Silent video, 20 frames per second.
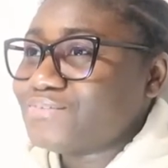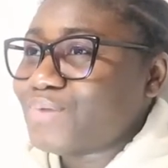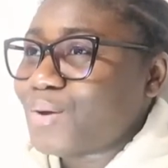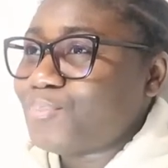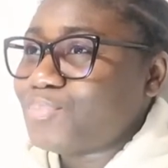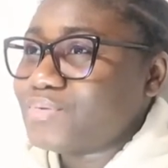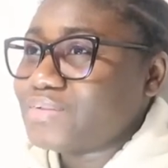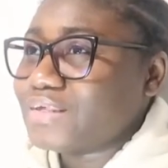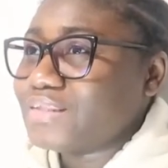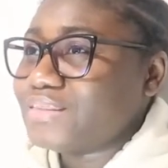
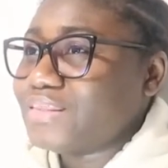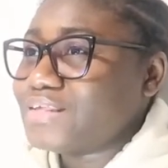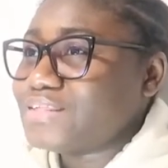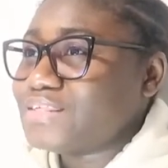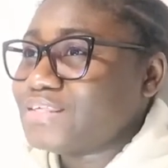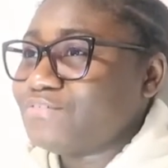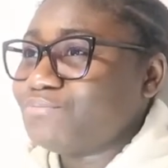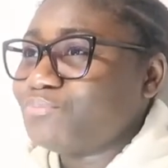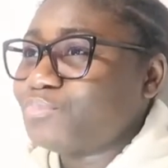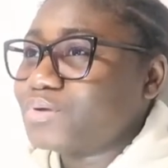
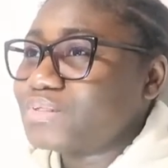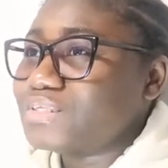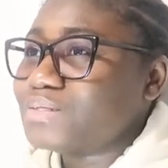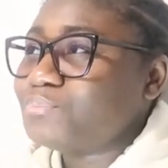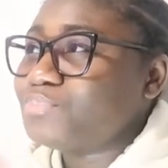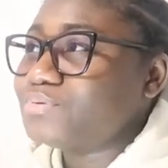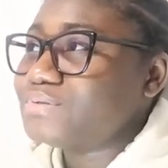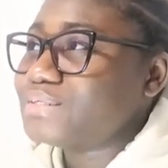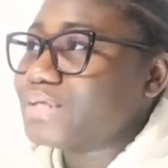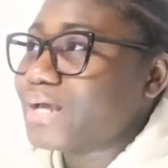representative
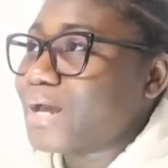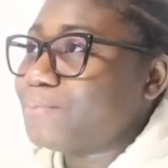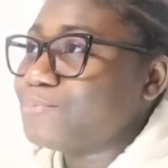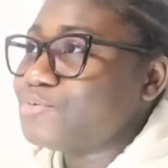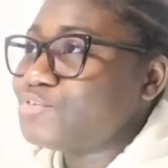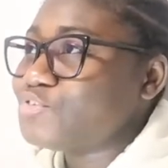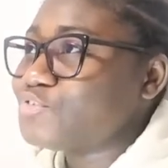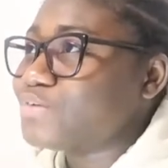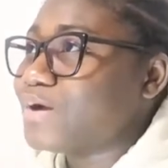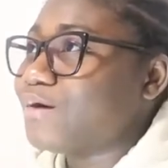multiple
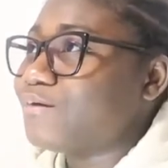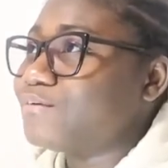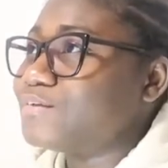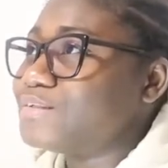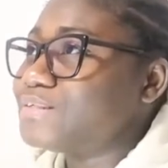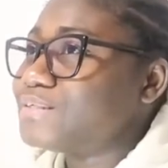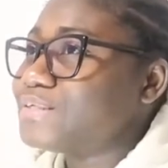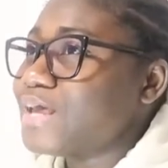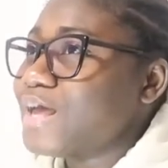times throughout